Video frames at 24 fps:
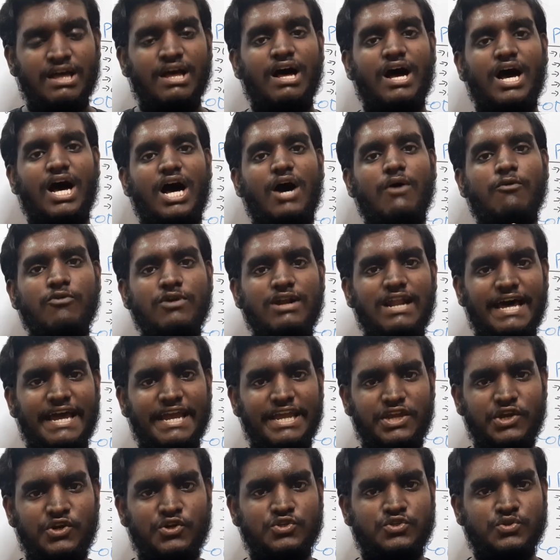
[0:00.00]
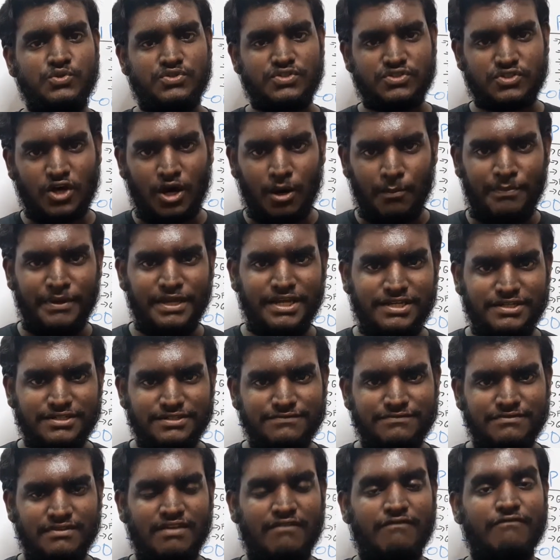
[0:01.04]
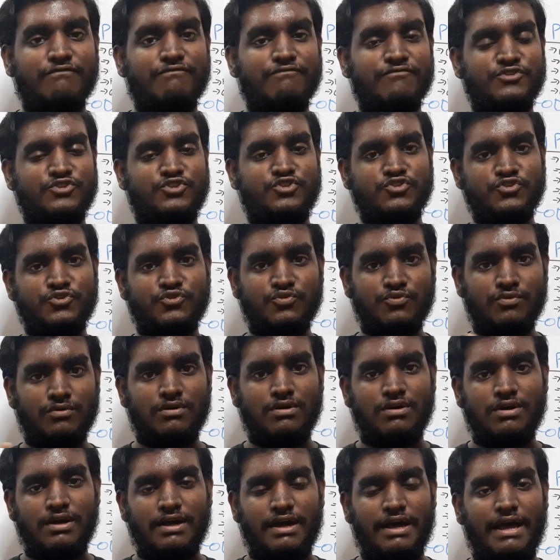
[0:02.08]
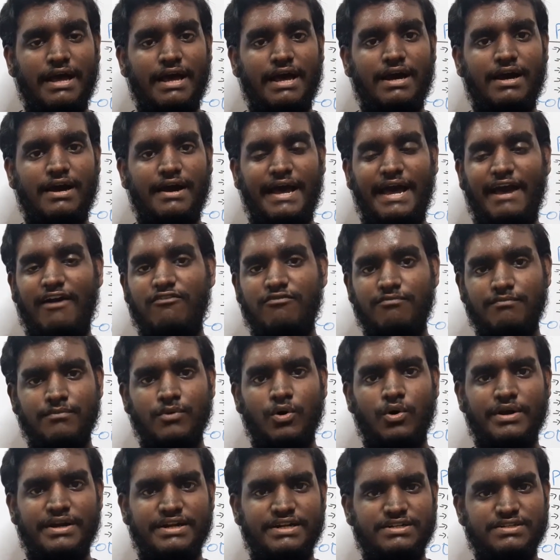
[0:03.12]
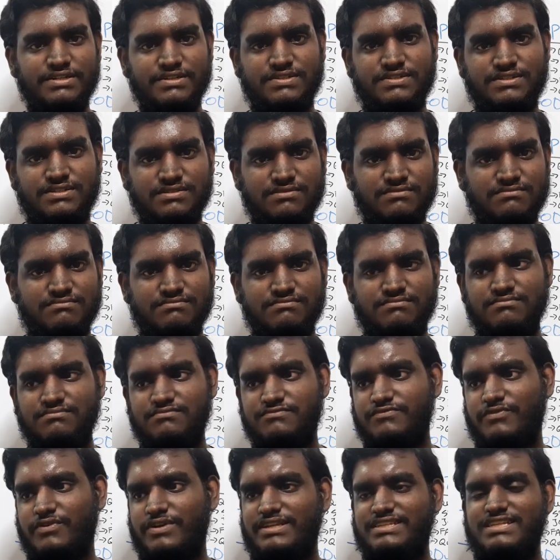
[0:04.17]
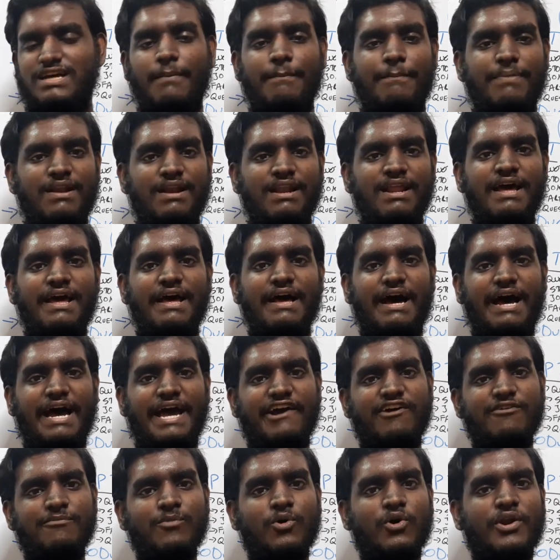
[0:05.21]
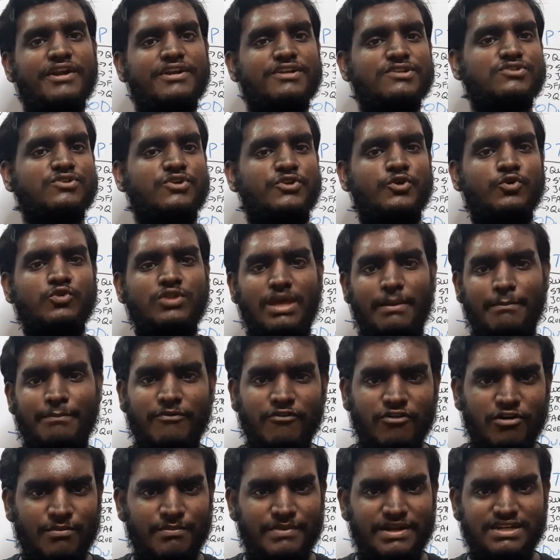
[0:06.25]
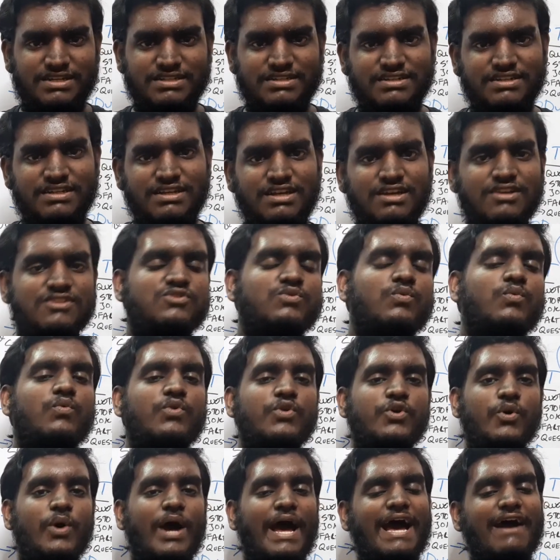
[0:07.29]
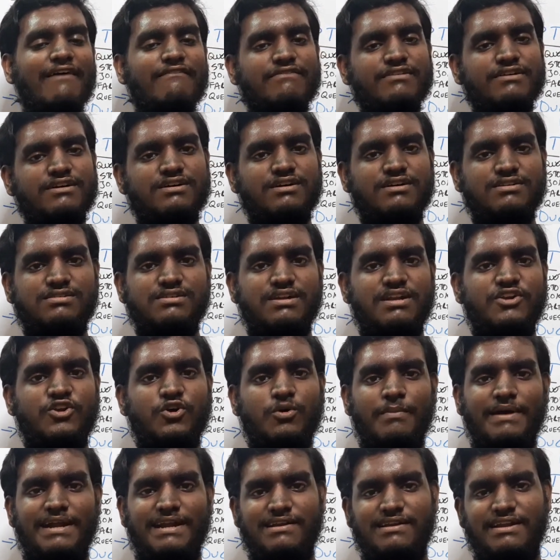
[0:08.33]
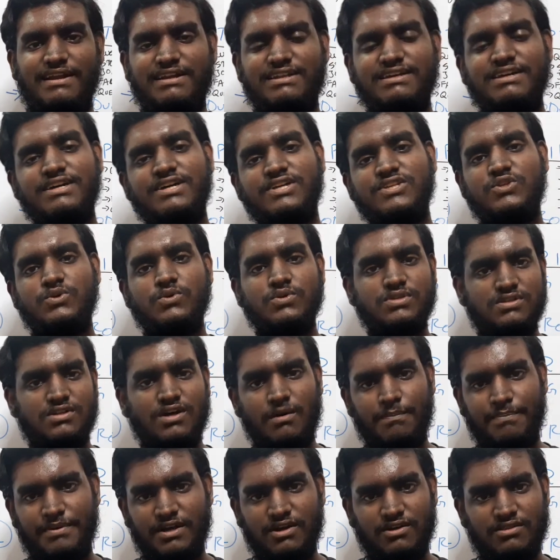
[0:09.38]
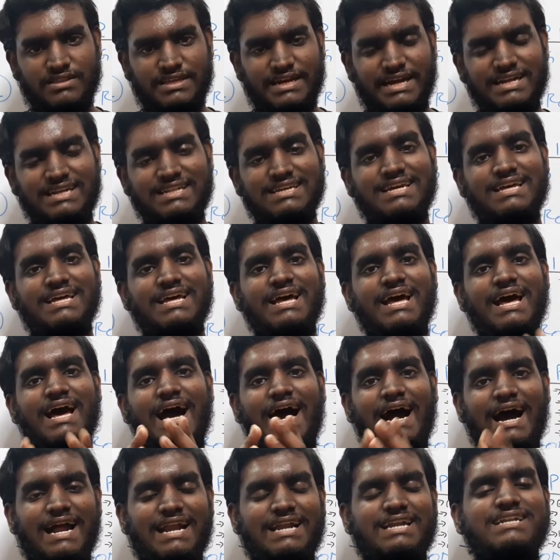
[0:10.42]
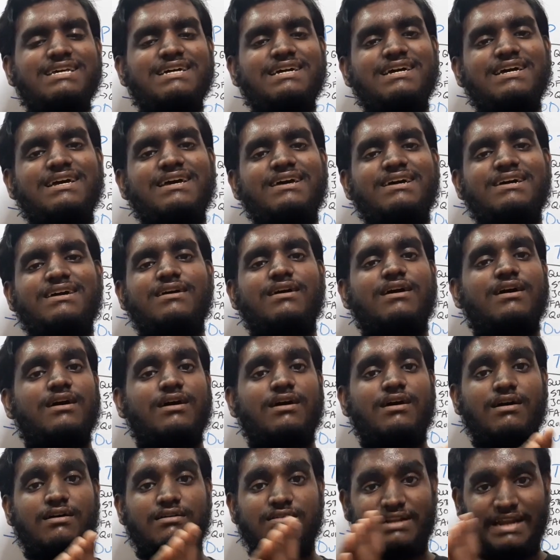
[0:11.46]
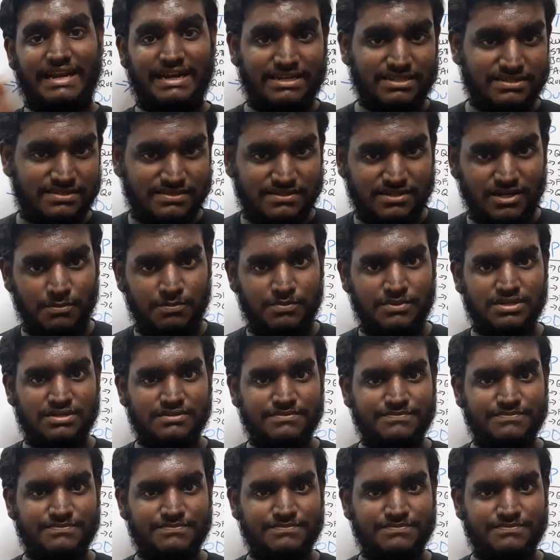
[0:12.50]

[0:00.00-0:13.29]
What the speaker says: I would like you to choose a topic which you have more interest. For example, I have more interest in youth empowerment, so you have a certain domain, right? Choose a topic on that and write a script.